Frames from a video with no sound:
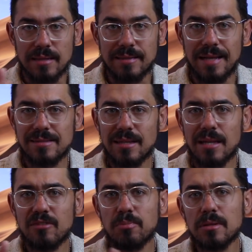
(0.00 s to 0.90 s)
That's a
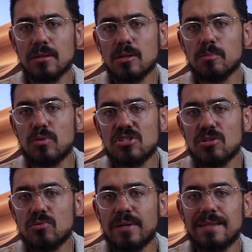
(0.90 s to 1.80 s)
lot of political
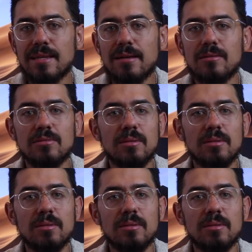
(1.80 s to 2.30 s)
pressure right there.